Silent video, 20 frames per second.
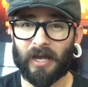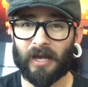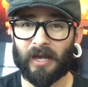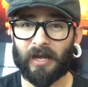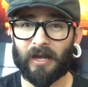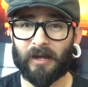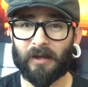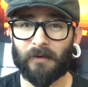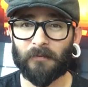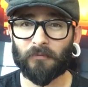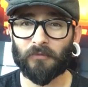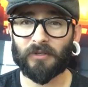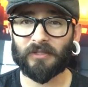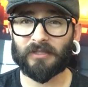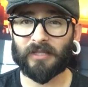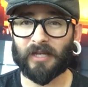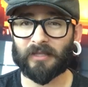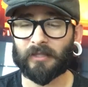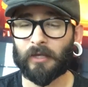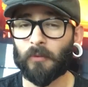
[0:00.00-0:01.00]
uh,
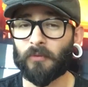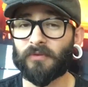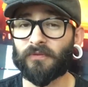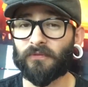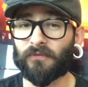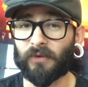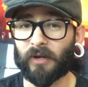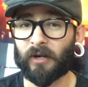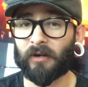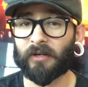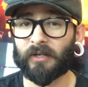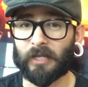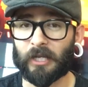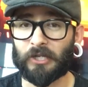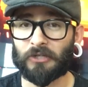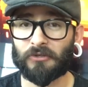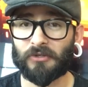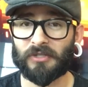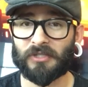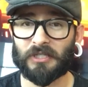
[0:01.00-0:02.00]
was, I thought was very
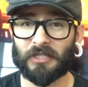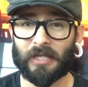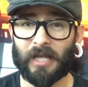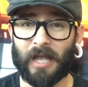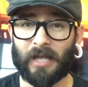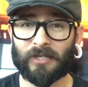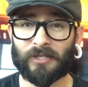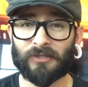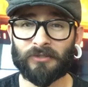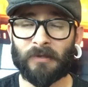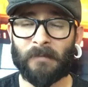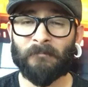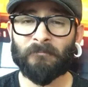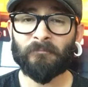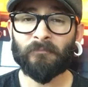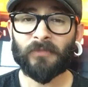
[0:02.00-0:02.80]
interesting actually